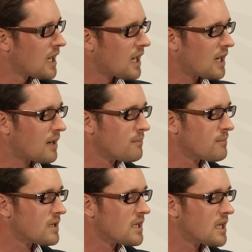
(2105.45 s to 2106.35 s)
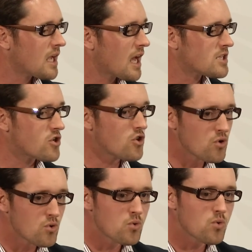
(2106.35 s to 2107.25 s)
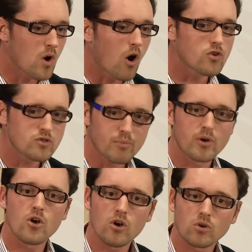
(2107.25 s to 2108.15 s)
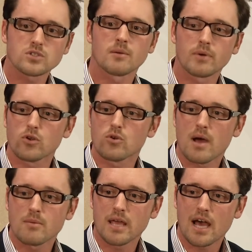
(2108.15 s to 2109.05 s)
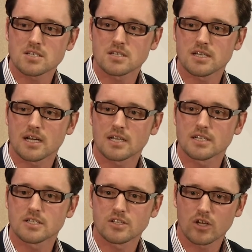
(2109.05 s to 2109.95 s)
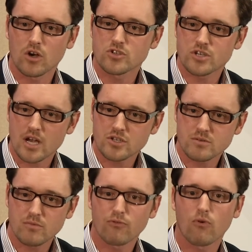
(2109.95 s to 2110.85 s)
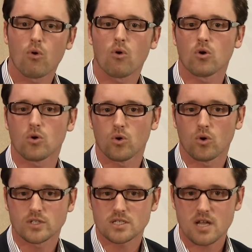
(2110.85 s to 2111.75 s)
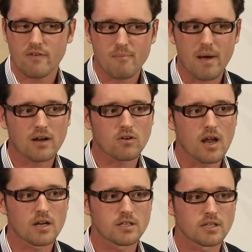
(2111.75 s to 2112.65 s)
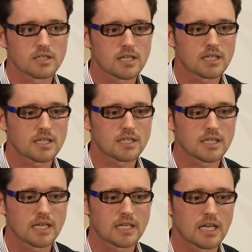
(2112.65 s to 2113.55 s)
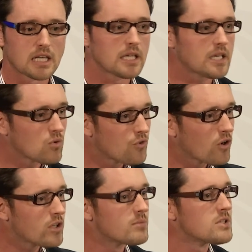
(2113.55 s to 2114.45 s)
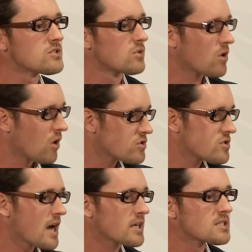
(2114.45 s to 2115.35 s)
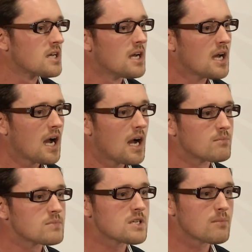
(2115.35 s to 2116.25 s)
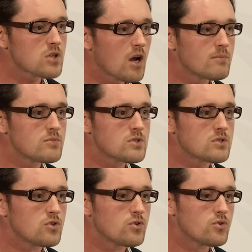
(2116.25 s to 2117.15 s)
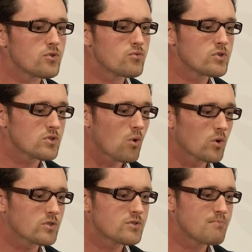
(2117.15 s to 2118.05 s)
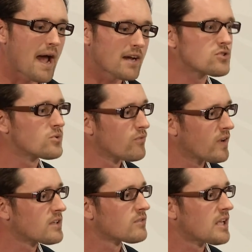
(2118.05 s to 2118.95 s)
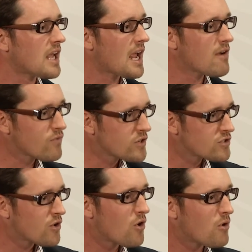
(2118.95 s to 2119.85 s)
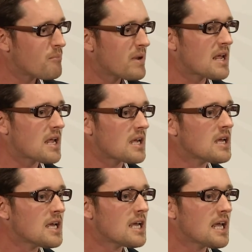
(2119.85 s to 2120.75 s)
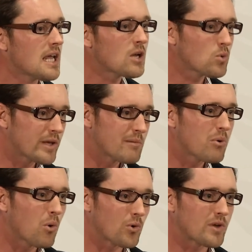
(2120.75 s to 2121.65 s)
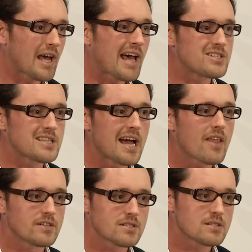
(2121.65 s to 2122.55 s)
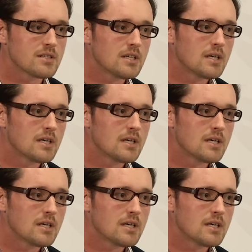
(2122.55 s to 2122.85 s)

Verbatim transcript: Um, as a new entrepreneur or somebody who maybe hasn't done negotiation before or doesn't have a background in, uh, in, in, legal documents or contracts, um, sometimes you resort back to effectively every term being equally important as the others.